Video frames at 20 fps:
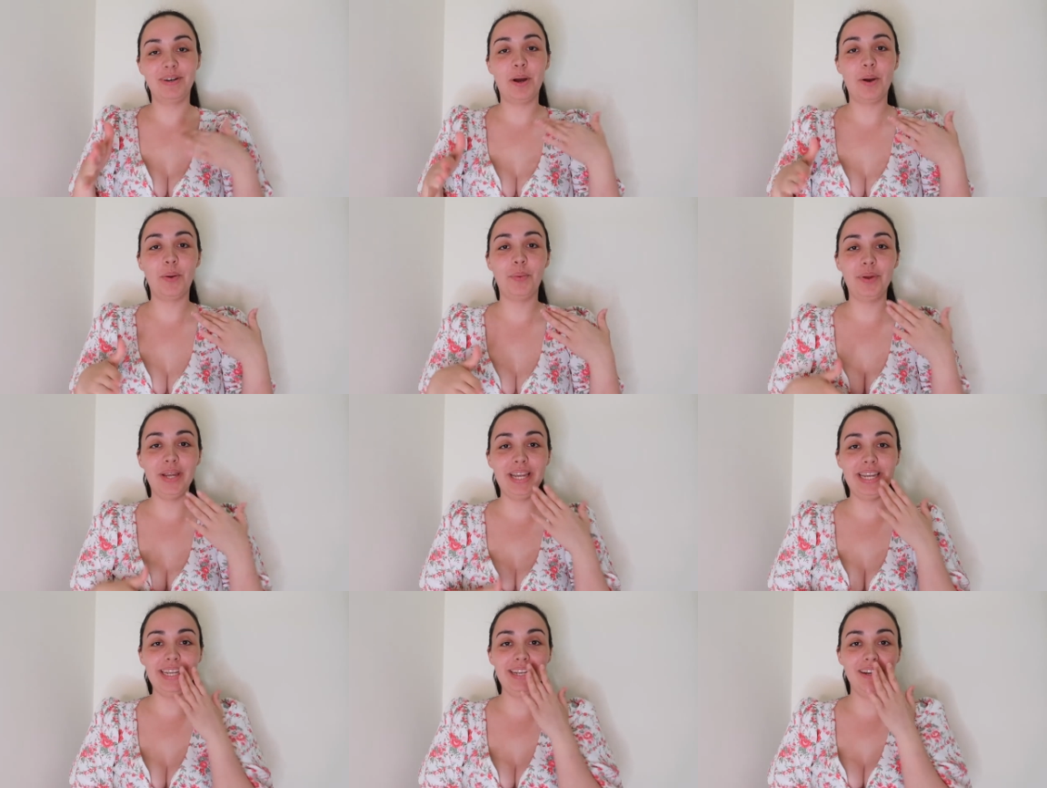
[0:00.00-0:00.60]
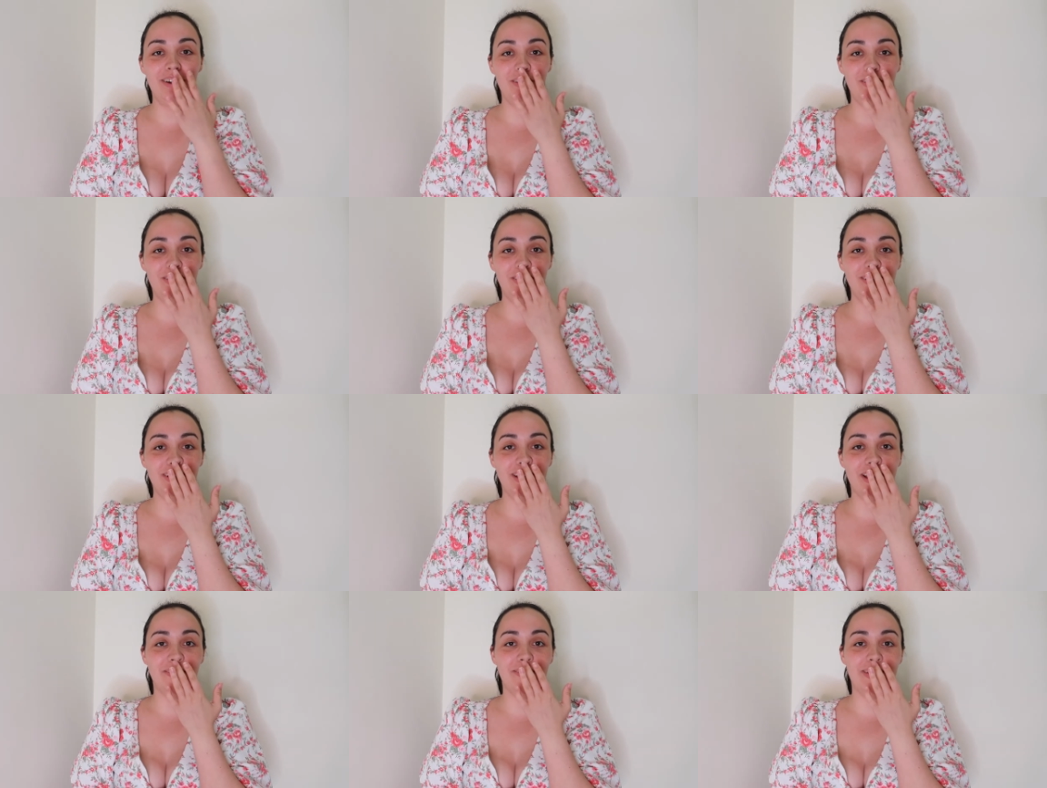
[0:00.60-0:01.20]
we
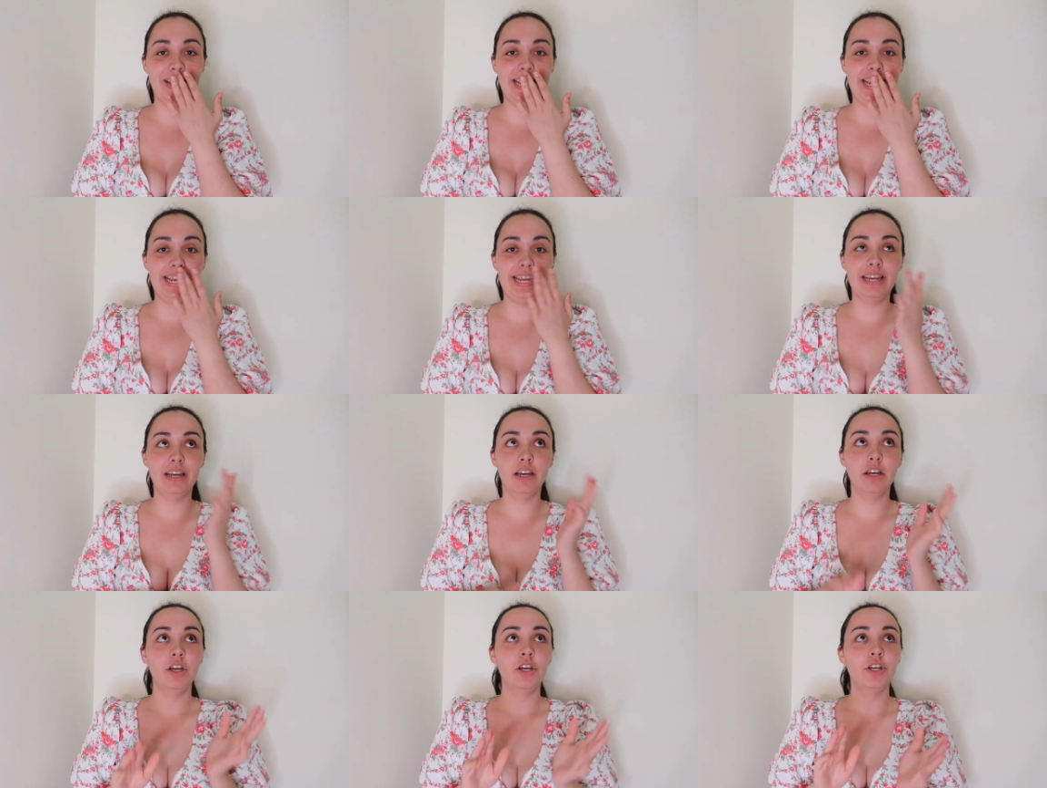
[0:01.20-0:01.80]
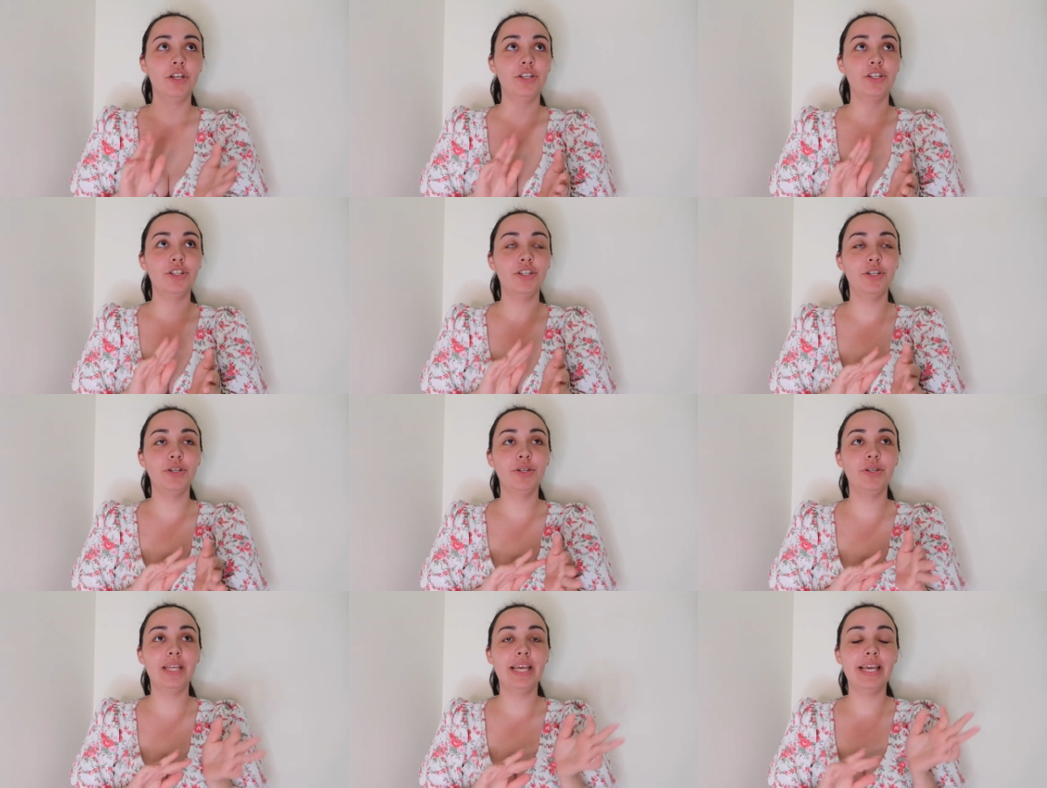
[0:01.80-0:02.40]
are going
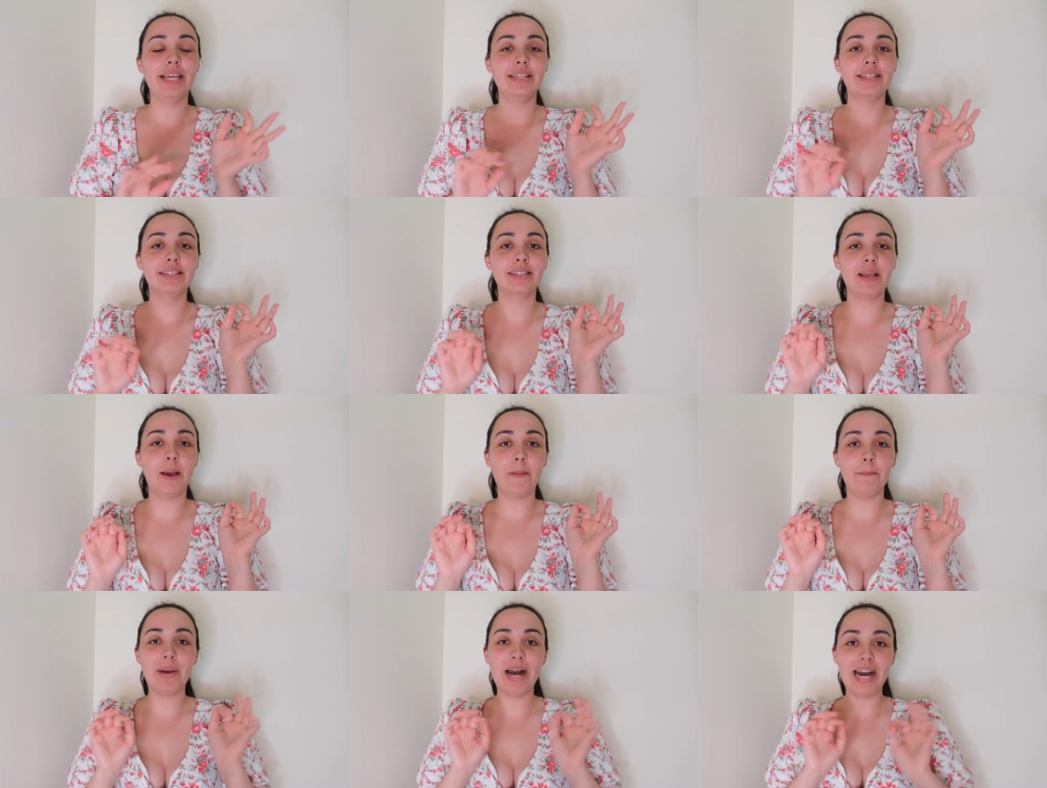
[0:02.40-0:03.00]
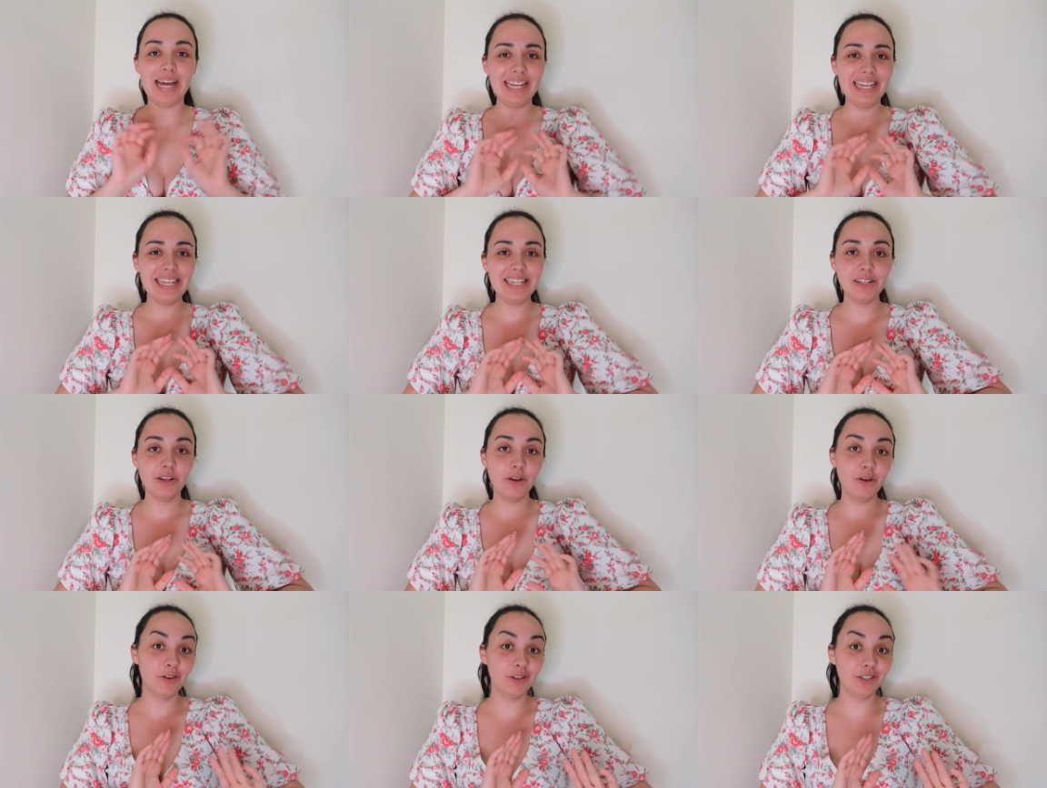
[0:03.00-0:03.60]
to this
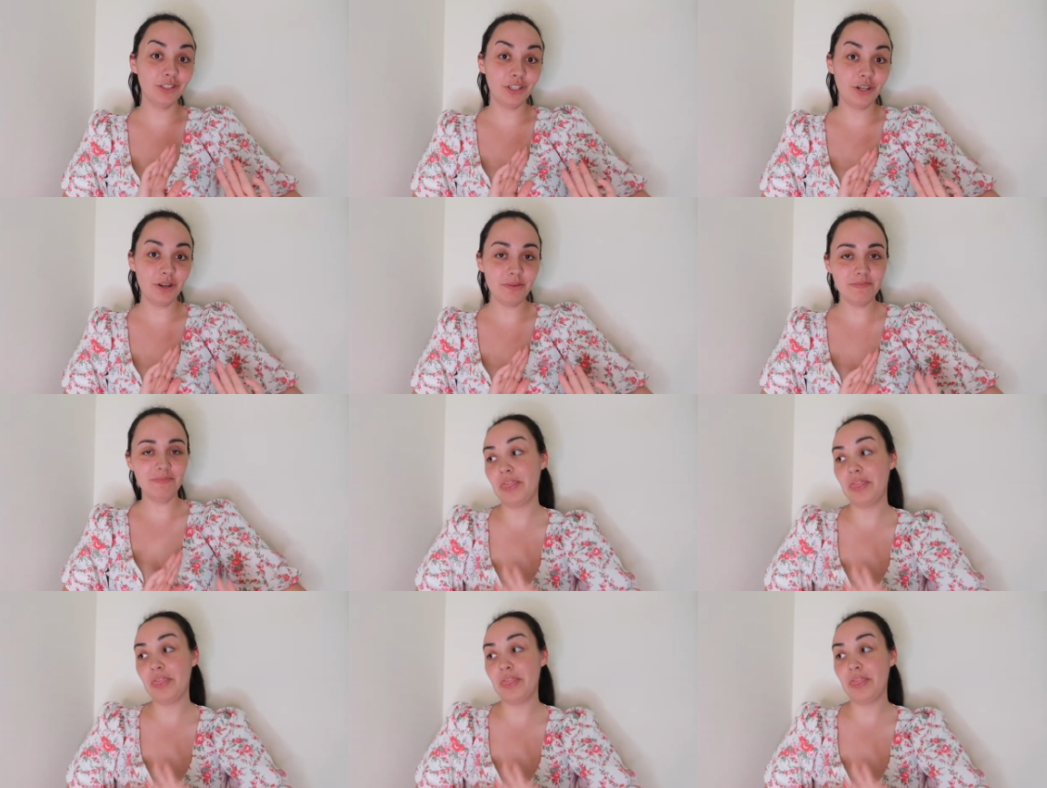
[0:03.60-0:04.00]
Palace Longchamp.